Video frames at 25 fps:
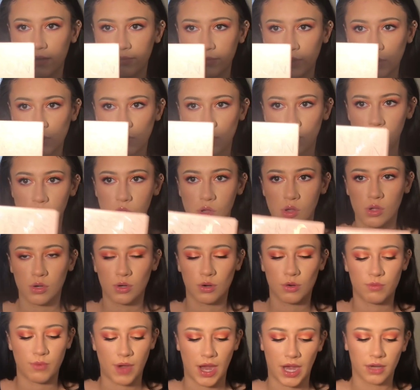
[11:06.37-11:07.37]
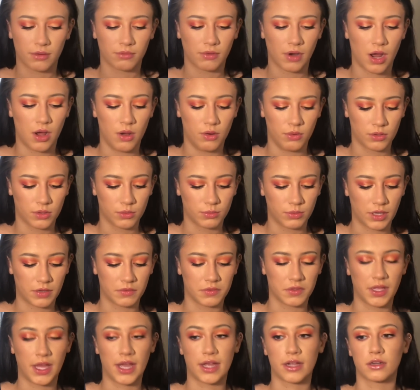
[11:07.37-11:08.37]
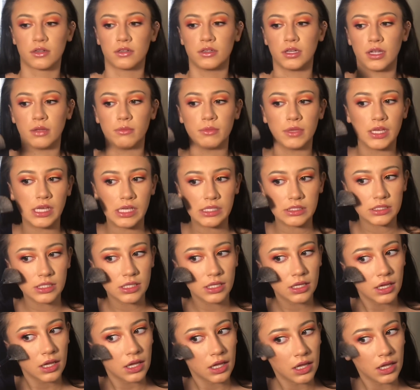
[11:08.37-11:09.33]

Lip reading: Nicole Guerrero, or whatever the heck her name is.